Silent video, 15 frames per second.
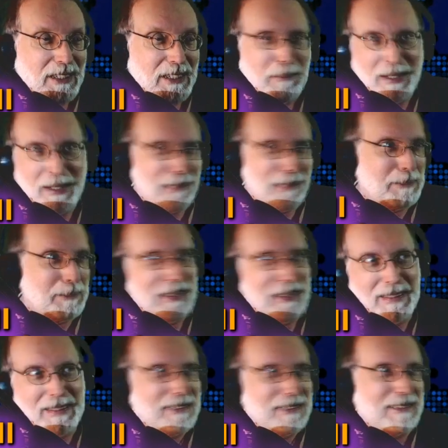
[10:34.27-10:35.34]
Might not be
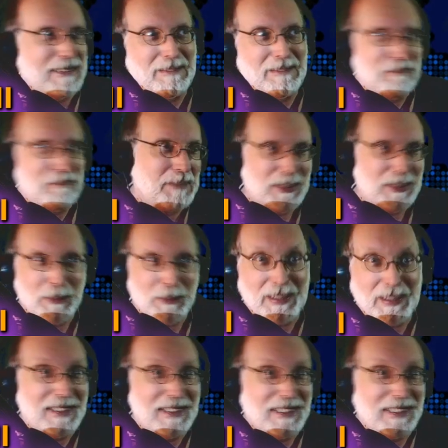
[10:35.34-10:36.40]
this
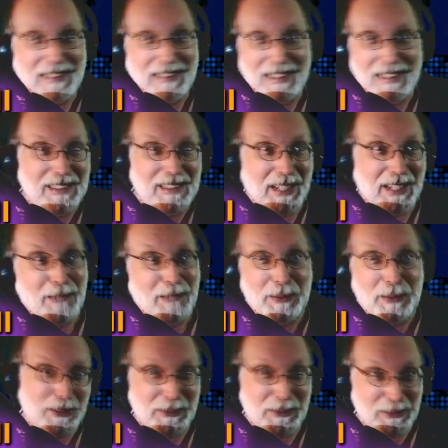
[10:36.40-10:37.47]
2019 novel
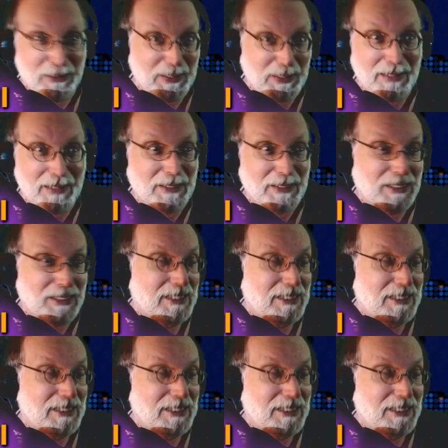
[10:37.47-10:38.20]
coronavirus.